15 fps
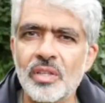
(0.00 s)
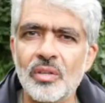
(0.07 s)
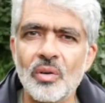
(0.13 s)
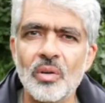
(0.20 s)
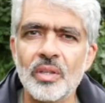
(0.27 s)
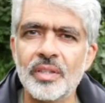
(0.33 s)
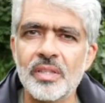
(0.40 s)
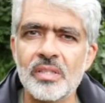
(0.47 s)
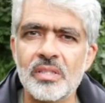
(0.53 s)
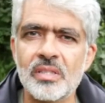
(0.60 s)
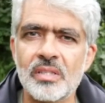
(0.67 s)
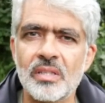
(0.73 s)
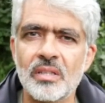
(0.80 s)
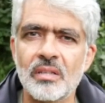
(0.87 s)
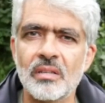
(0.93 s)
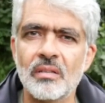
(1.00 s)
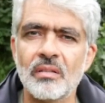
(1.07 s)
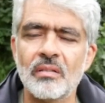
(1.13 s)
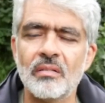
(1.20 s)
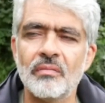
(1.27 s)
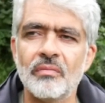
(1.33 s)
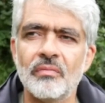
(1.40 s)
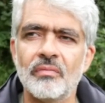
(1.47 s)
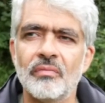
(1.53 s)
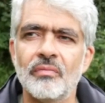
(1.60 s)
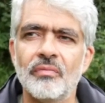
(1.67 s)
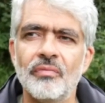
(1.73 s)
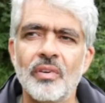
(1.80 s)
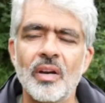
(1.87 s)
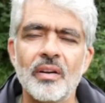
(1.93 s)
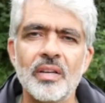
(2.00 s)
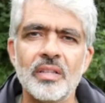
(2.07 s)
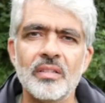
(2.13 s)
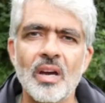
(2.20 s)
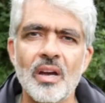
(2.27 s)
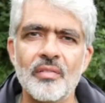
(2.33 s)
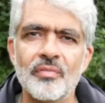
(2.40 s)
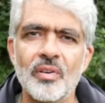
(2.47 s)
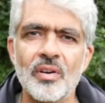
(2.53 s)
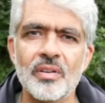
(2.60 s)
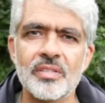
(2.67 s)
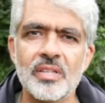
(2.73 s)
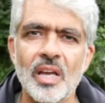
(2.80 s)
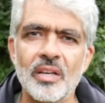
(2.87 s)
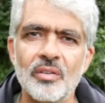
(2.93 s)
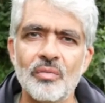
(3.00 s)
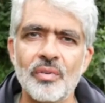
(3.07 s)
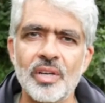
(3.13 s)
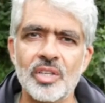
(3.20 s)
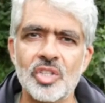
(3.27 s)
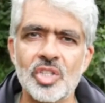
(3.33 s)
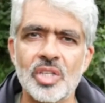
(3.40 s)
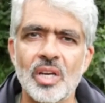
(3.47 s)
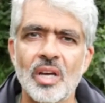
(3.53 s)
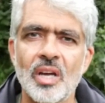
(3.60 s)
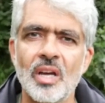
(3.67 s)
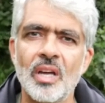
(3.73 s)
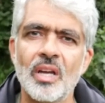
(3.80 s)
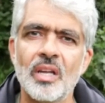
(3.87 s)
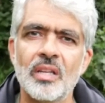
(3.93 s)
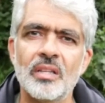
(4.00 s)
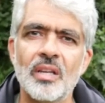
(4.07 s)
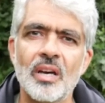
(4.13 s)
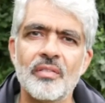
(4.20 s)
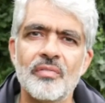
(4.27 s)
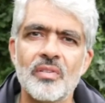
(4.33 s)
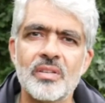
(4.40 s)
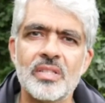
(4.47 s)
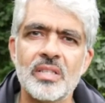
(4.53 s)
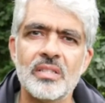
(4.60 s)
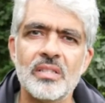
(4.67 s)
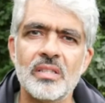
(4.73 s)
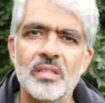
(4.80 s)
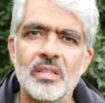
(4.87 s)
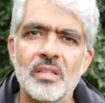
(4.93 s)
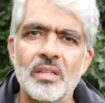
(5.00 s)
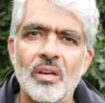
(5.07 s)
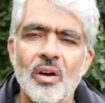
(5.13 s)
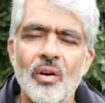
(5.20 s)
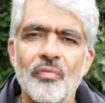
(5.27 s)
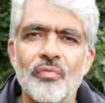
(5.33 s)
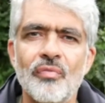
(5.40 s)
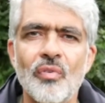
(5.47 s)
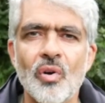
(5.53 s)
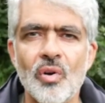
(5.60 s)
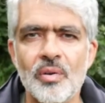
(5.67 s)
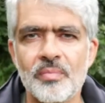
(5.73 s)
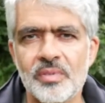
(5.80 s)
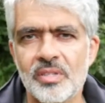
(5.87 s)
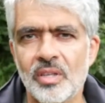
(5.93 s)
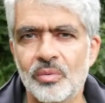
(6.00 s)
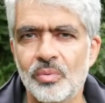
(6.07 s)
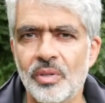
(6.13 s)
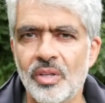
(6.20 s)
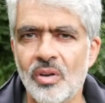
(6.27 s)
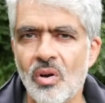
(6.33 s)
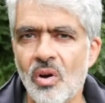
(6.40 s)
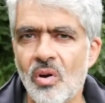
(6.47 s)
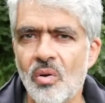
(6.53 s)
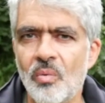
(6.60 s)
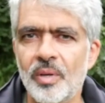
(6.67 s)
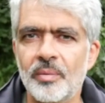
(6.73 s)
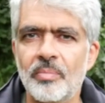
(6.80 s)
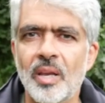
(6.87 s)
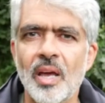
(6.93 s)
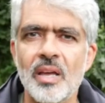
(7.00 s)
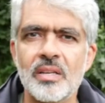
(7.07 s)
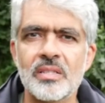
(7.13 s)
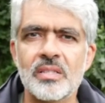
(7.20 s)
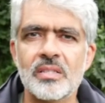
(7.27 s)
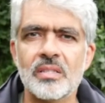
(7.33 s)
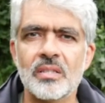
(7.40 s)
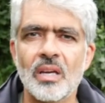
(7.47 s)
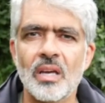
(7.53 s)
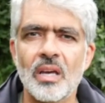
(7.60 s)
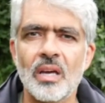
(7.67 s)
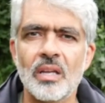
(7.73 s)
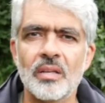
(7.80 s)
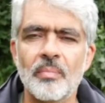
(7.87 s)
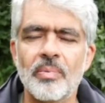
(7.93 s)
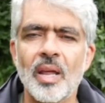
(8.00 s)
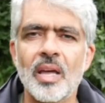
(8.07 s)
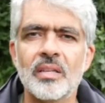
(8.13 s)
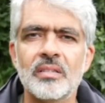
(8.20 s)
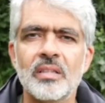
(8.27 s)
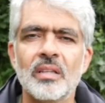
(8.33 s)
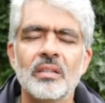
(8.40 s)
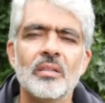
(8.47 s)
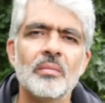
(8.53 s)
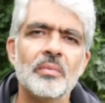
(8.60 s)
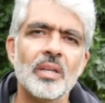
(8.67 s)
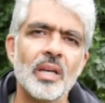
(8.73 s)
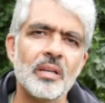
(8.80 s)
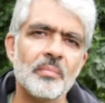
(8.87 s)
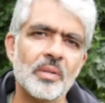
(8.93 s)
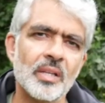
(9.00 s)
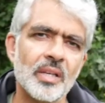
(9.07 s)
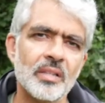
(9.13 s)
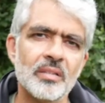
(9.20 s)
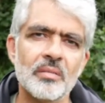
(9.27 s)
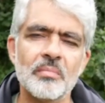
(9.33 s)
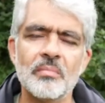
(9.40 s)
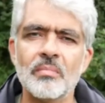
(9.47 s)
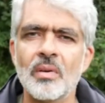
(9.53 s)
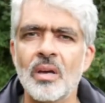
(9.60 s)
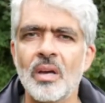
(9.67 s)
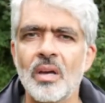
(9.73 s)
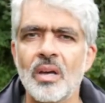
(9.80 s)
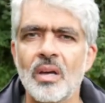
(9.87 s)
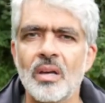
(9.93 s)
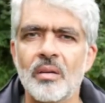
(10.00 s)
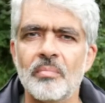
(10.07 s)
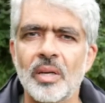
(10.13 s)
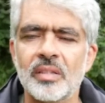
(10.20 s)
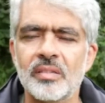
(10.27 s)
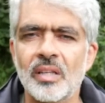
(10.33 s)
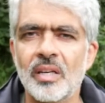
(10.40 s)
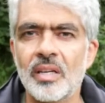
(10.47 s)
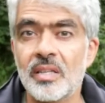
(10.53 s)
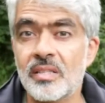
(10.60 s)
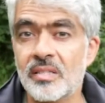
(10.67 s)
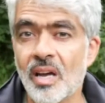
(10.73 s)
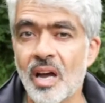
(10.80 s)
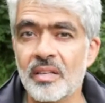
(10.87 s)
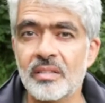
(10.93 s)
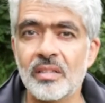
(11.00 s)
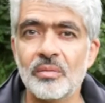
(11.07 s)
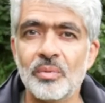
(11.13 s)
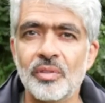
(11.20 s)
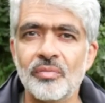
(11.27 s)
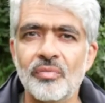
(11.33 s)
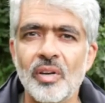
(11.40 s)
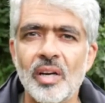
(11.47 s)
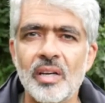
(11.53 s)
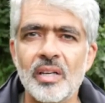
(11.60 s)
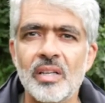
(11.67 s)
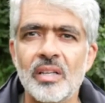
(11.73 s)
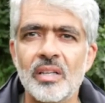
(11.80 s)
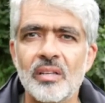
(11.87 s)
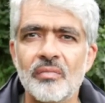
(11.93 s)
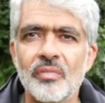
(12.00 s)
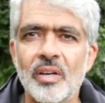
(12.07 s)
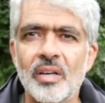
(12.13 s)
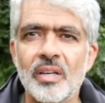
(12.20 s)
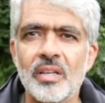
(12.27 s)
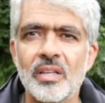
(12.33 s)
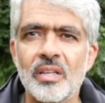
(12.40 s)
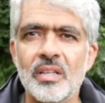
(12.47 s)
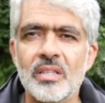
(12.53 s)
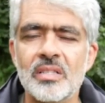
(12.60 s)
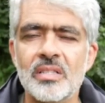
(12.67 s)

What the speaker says: in all this very diverse and rich diversity of forms that we know, with plants, the plant kingdom, the animal kingdom, but it started with very, very